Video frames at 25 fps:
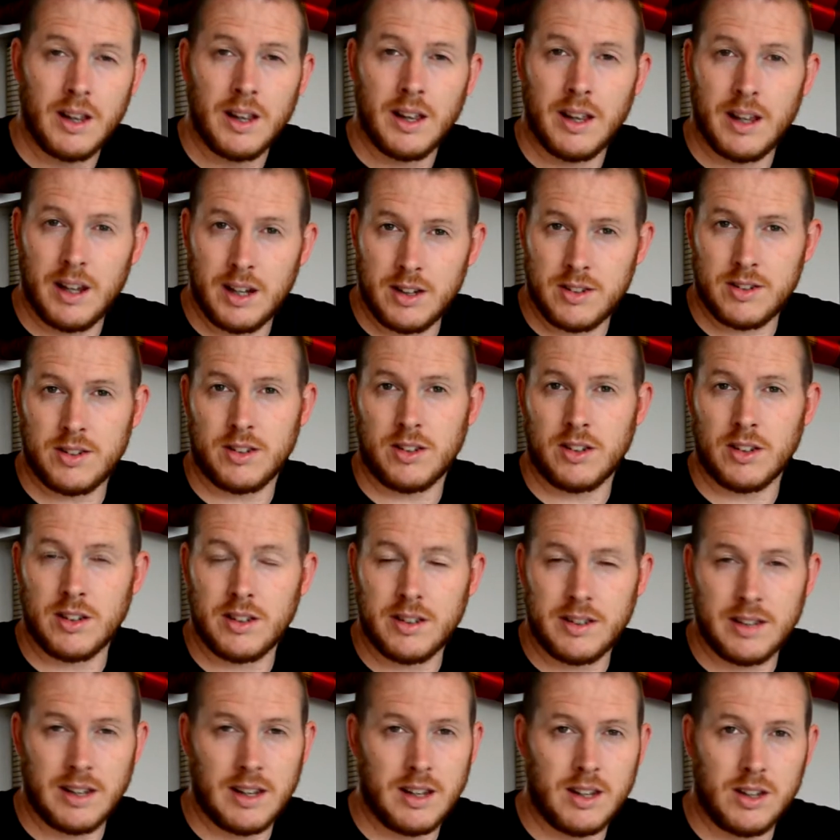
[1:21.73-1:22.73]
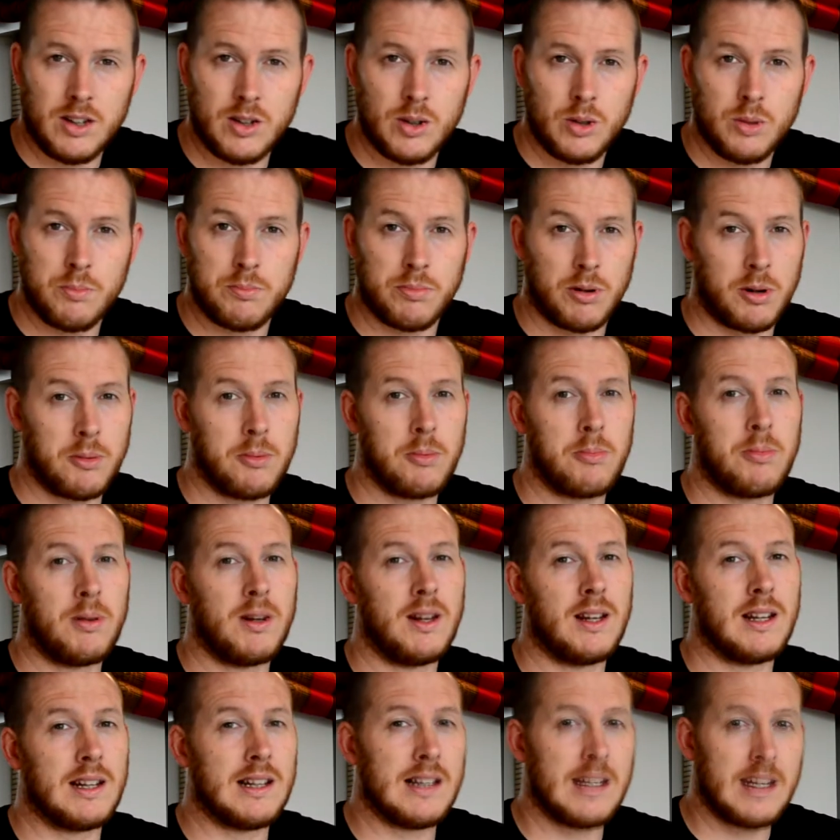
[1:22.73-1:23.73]
It's going to take you
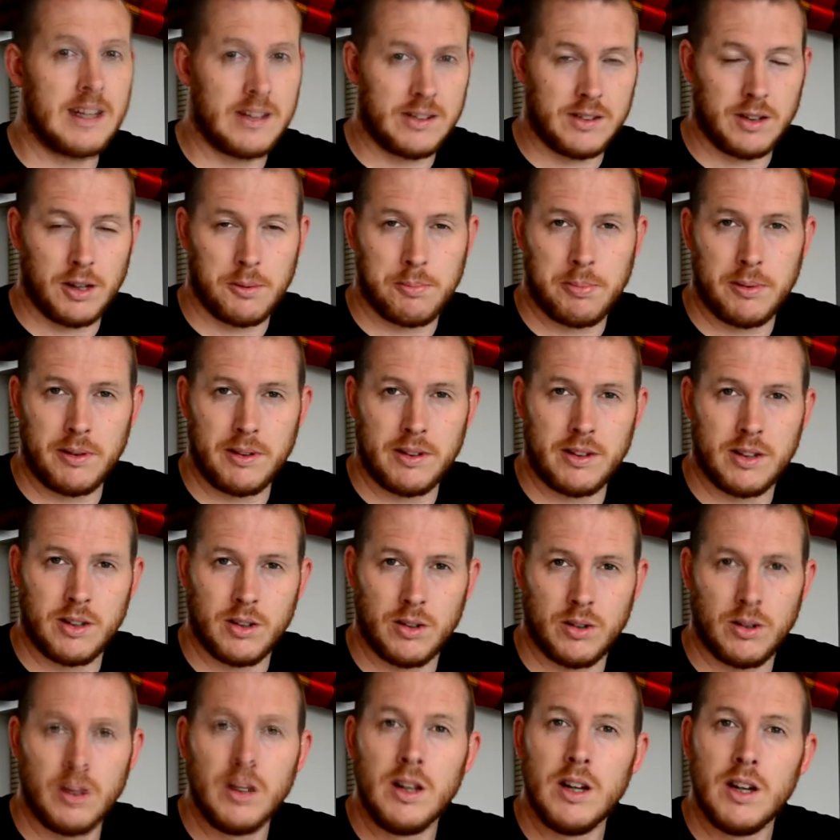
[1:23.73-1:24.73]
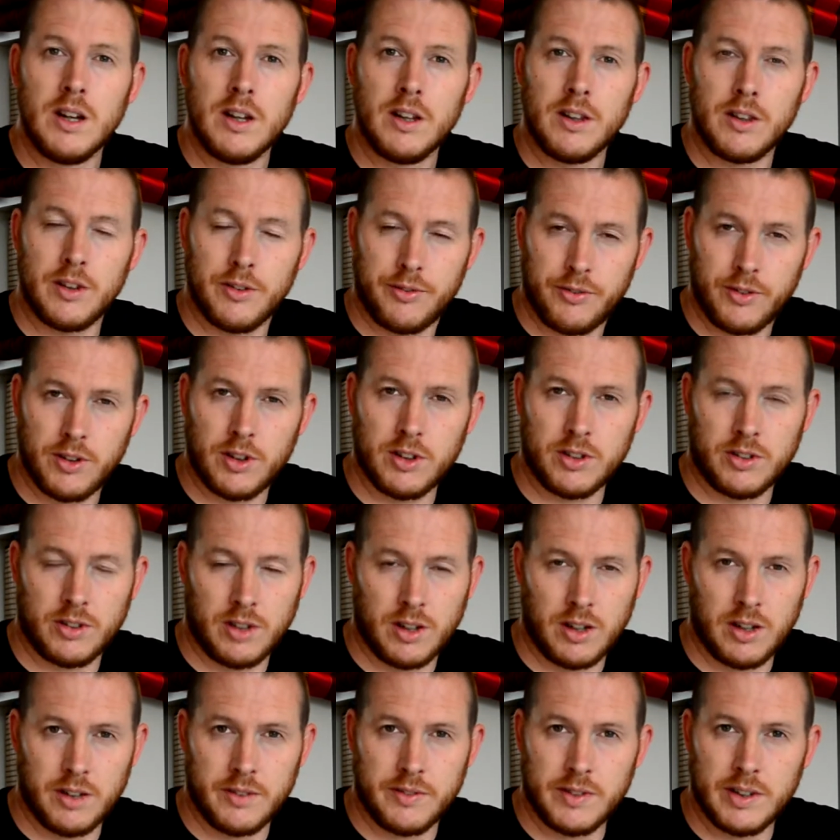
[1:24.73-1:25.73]
probably at least up until the first
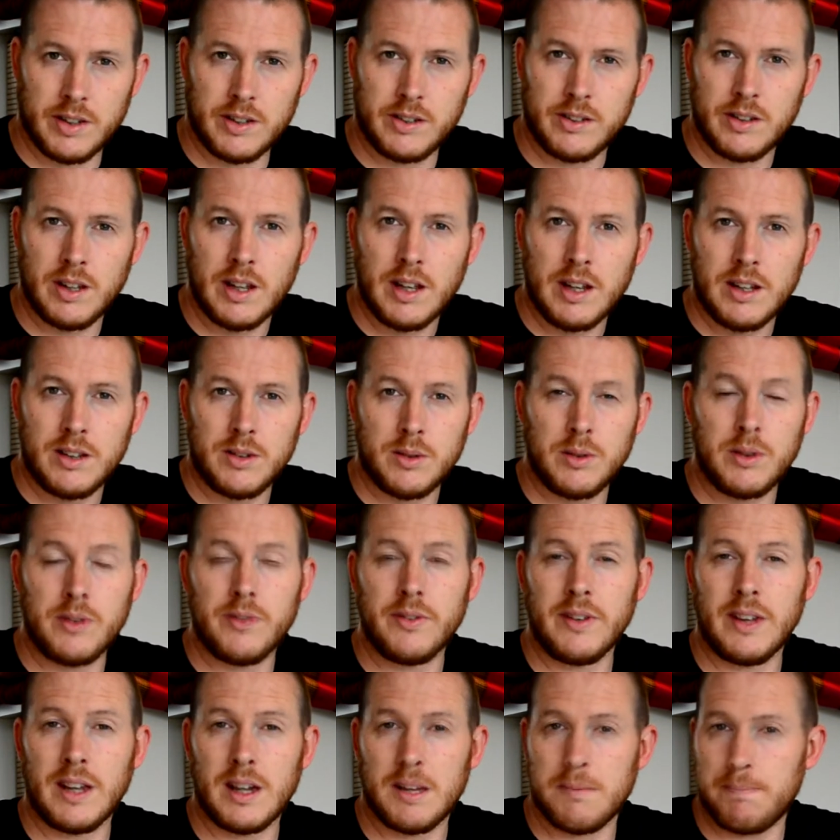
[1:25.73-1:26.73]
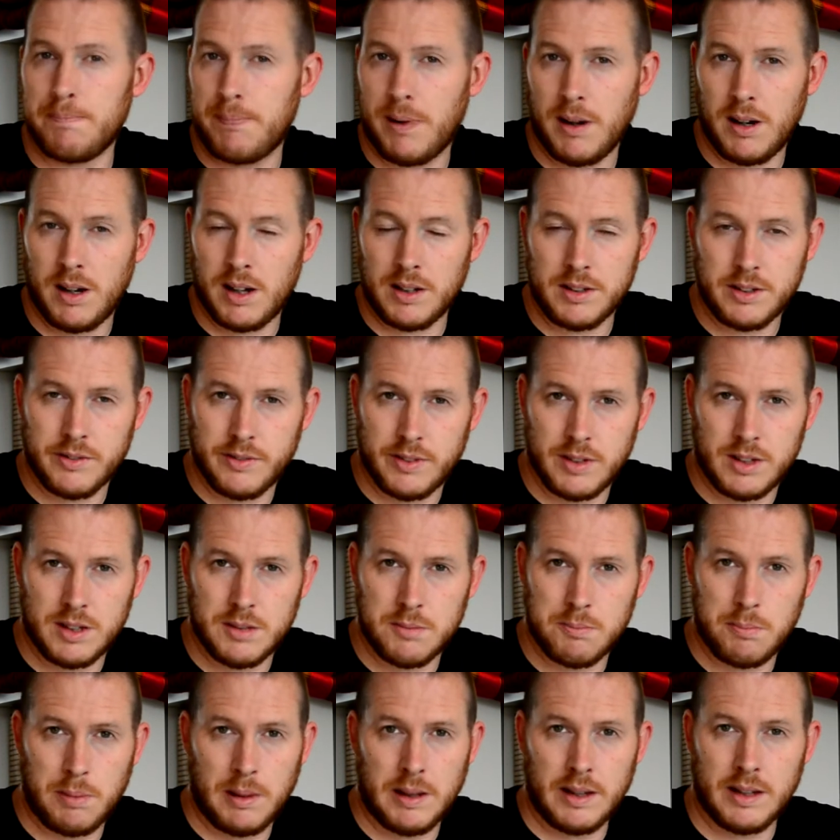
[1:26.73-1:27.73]
harvest to even get part of it
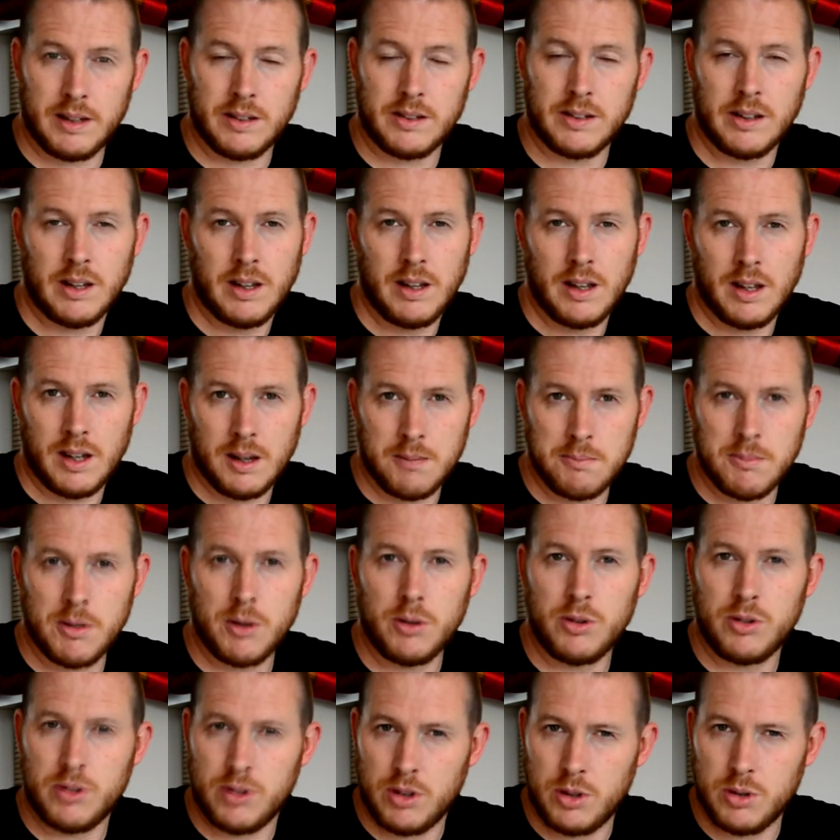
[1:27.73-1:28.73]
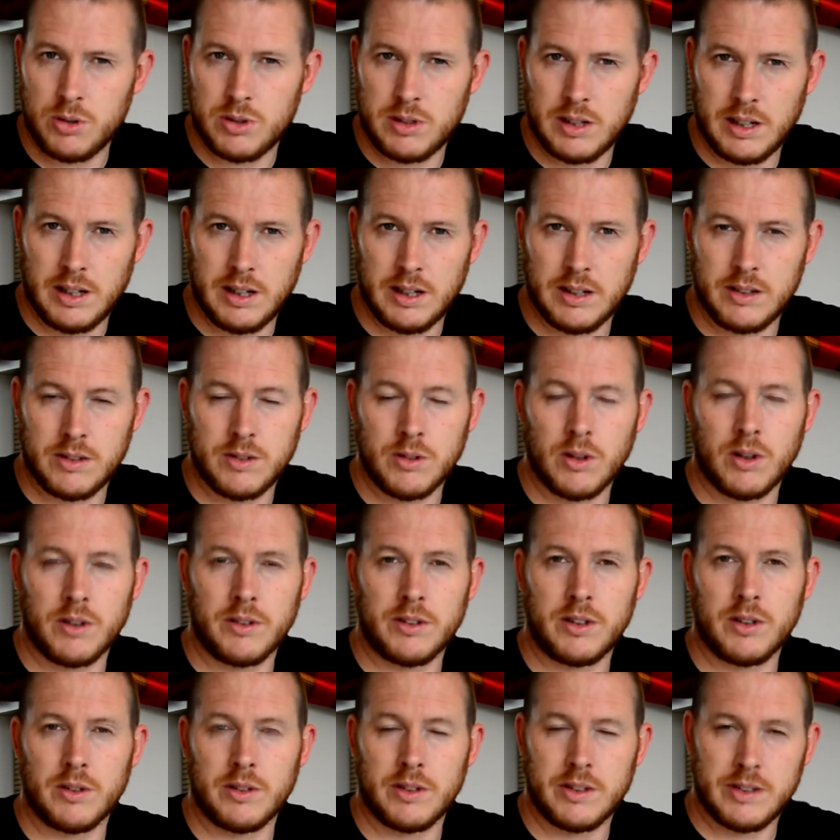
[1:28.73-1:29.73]
in place. And most usually it's not
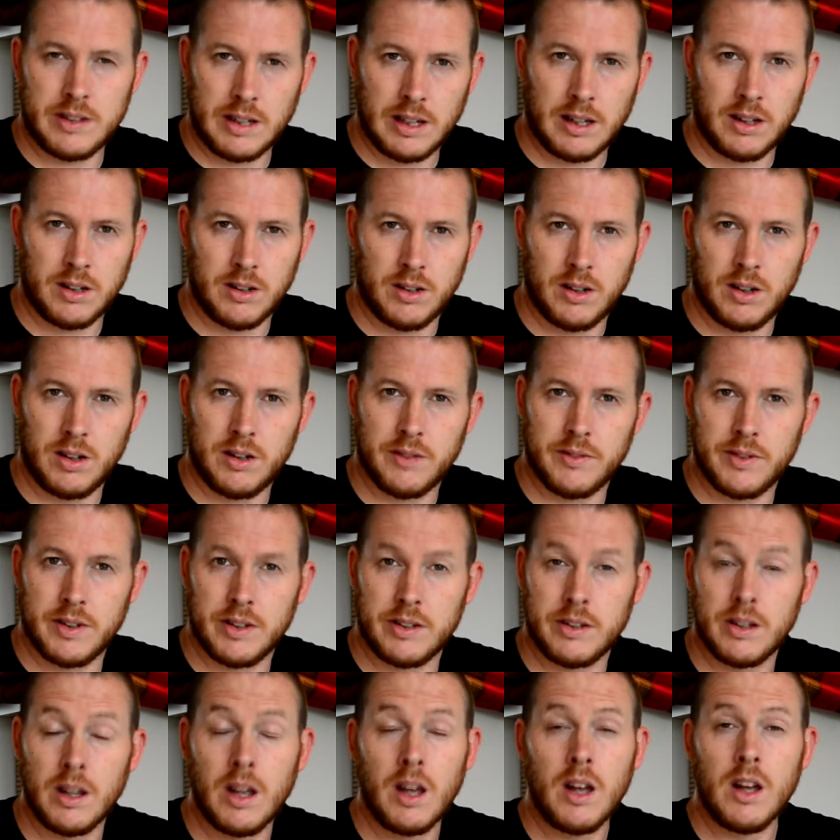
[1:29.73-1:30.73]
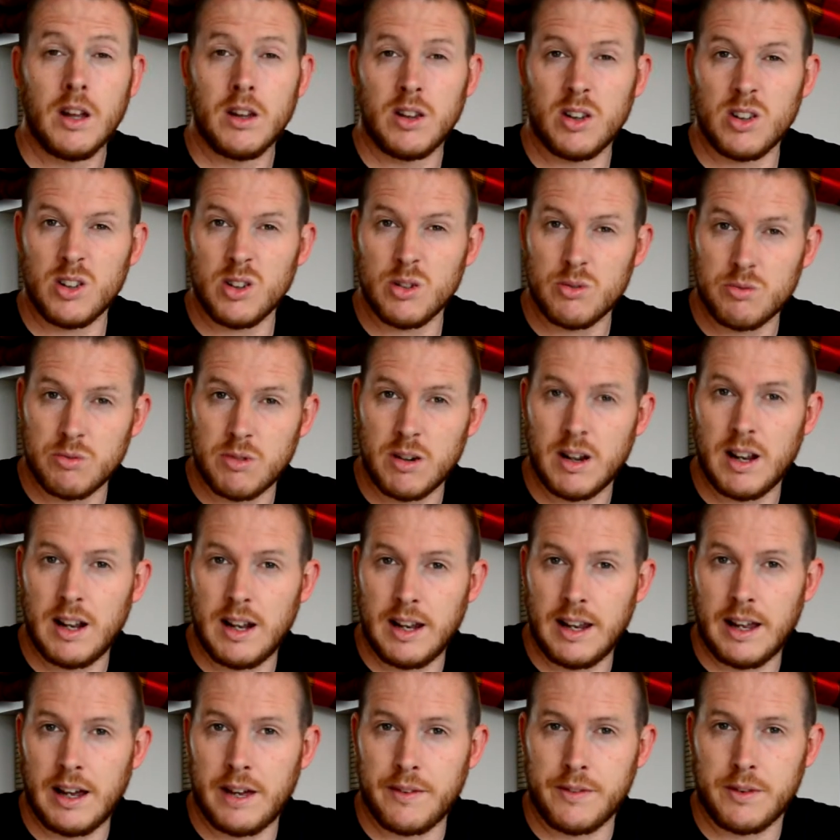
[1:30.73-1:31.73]
until the second harvest that you
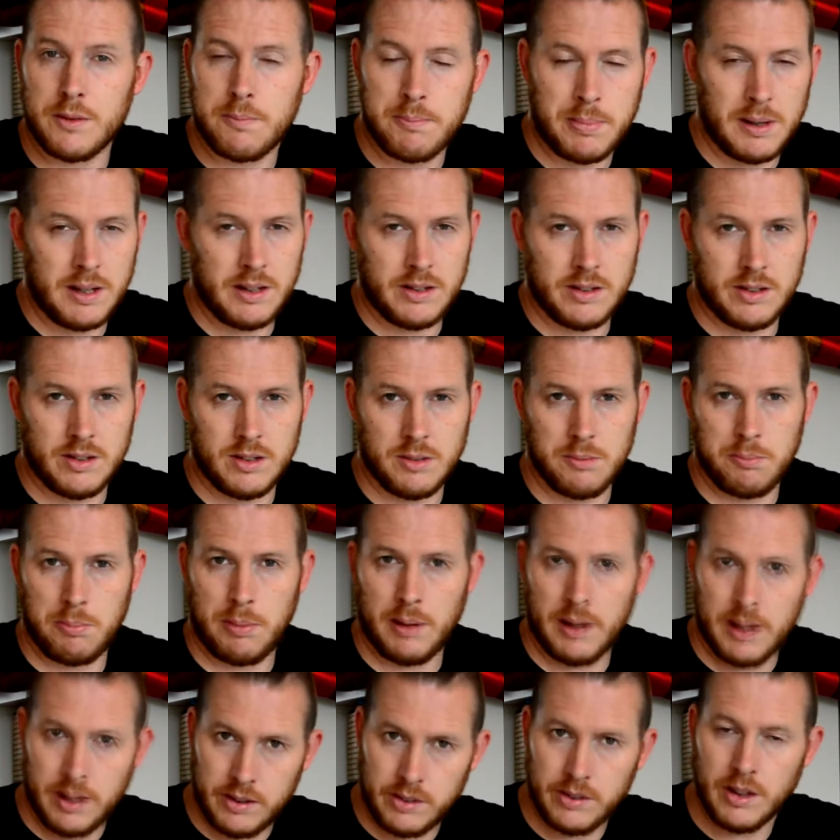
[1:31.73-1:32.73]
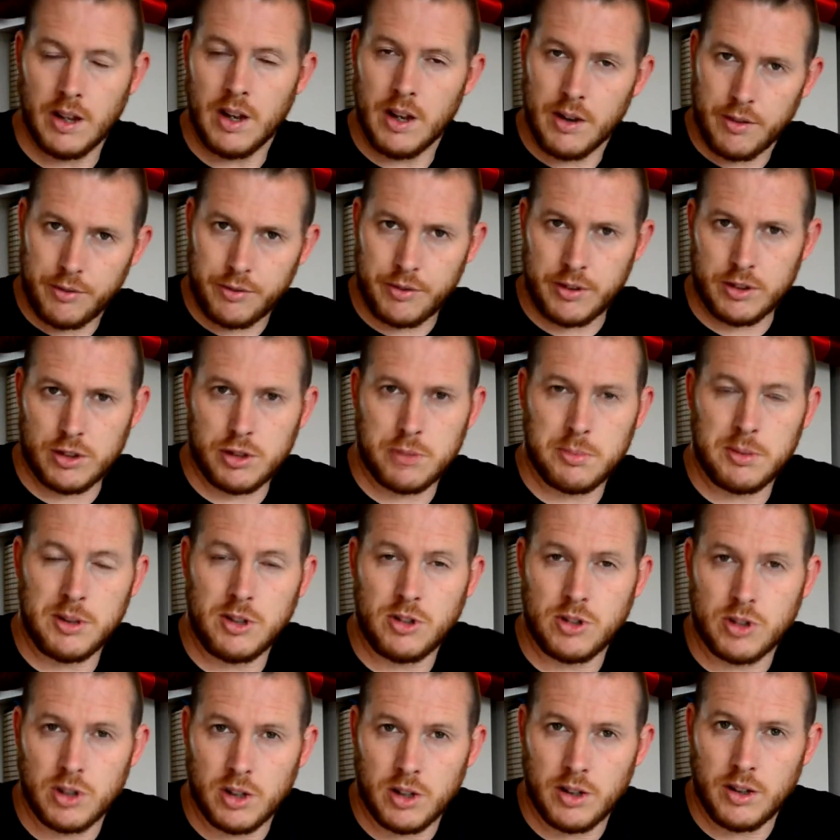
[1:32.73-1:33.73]
really have the pieces in place for it to be
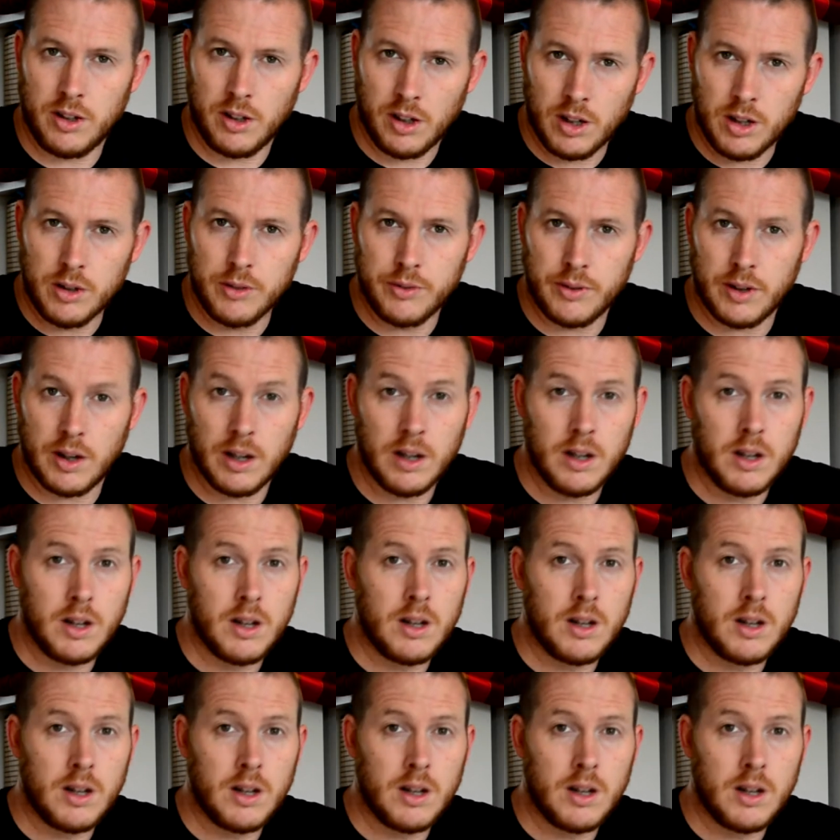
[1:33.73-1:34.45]
churning over.